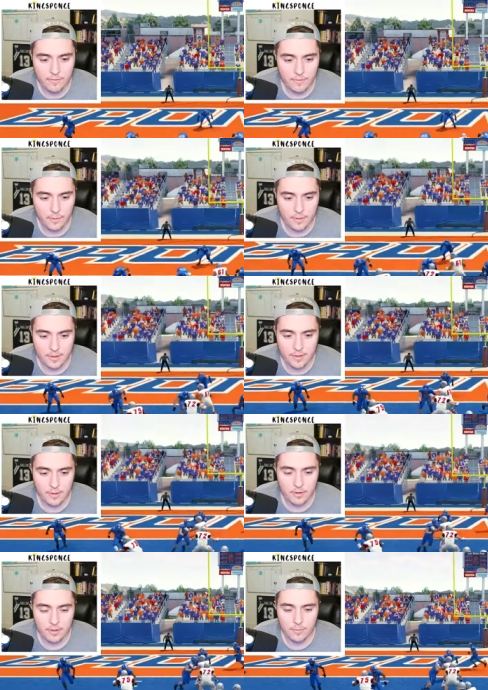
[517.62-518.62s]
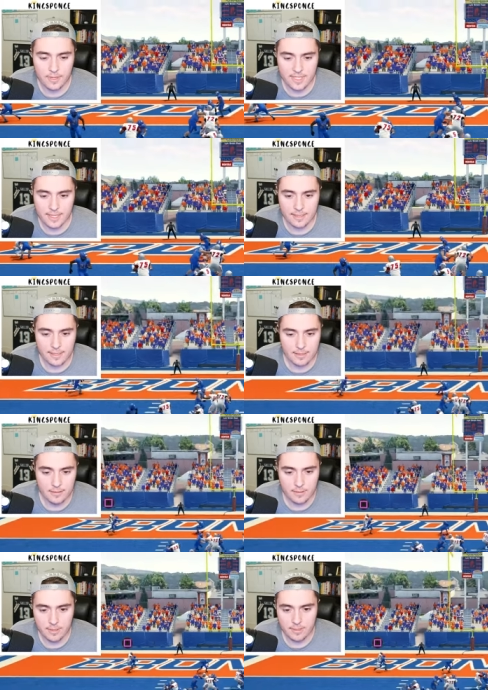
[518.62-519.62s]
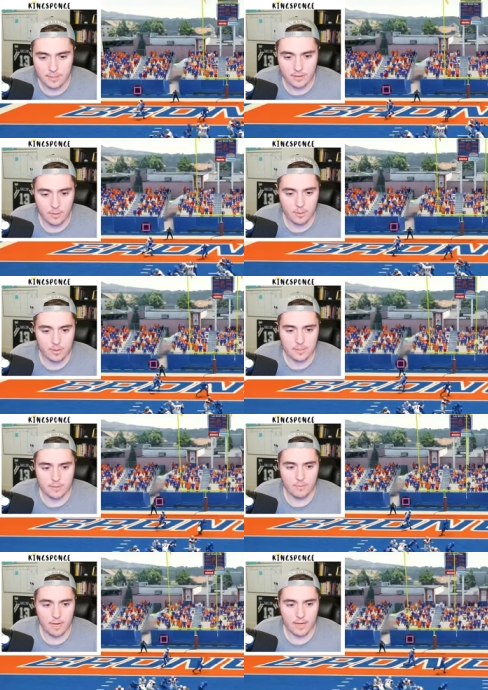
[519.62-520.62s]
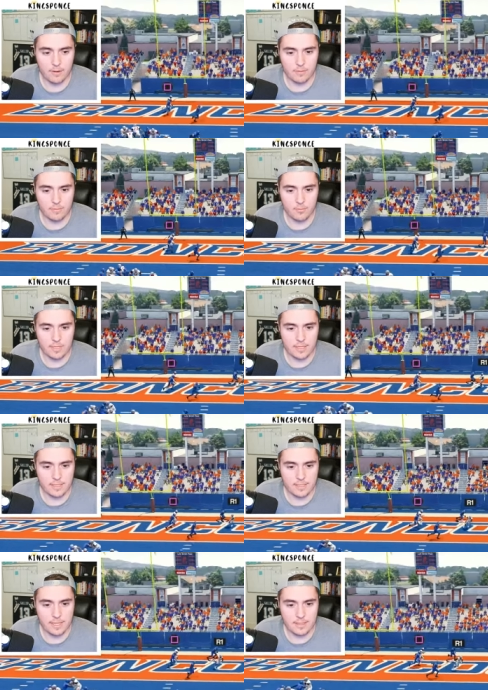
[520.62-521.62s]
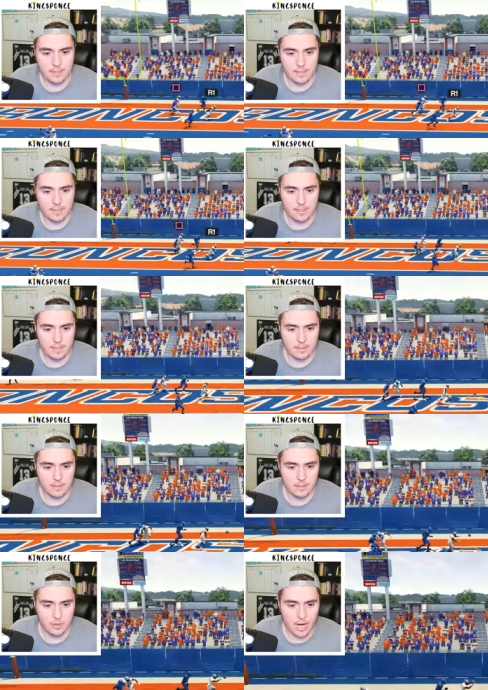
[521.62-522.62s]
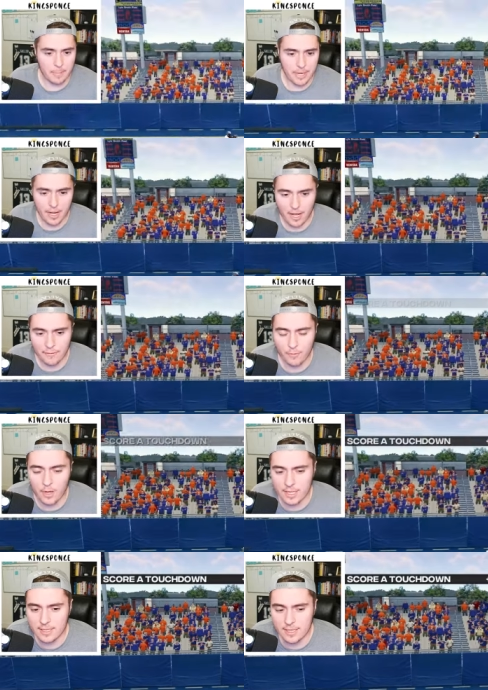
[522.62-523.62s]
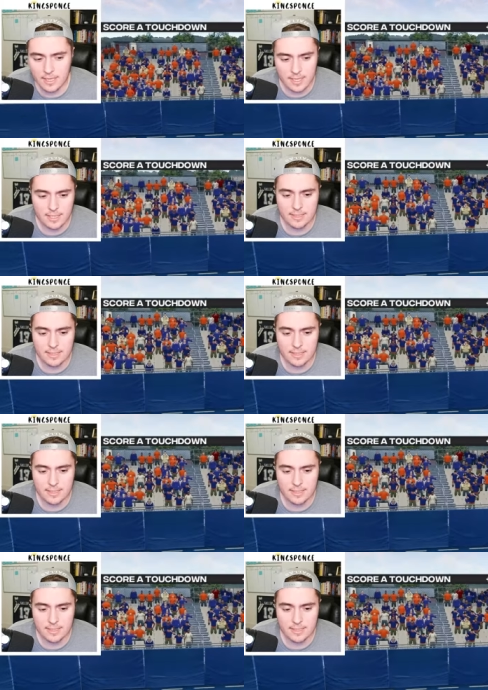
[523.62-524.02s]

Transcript: Fourth and goal. We're sending it because, of course, why don't we send it and drop it off while getting hit?